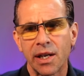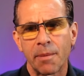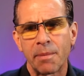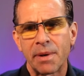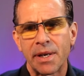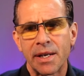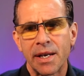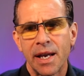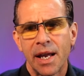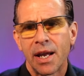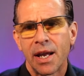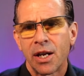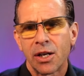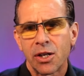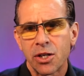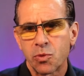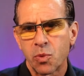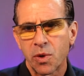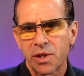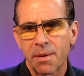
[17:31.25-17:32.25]
I mean,
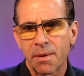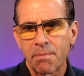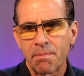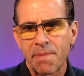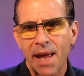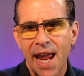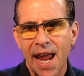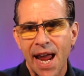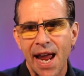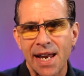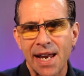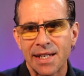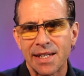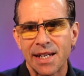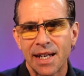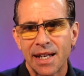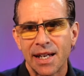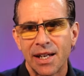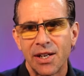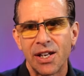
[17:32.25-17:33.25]
because with a band,
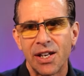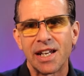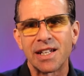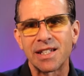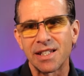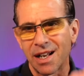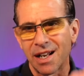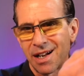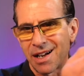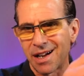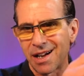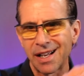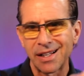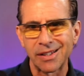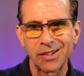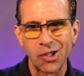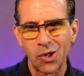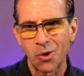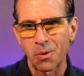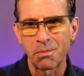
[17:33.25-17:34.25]
it's a high,
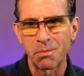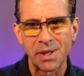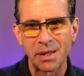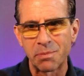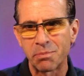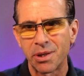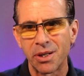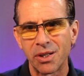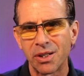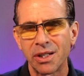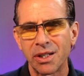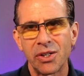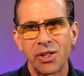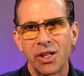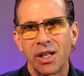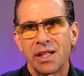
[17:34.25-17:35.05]
low, mid pulley.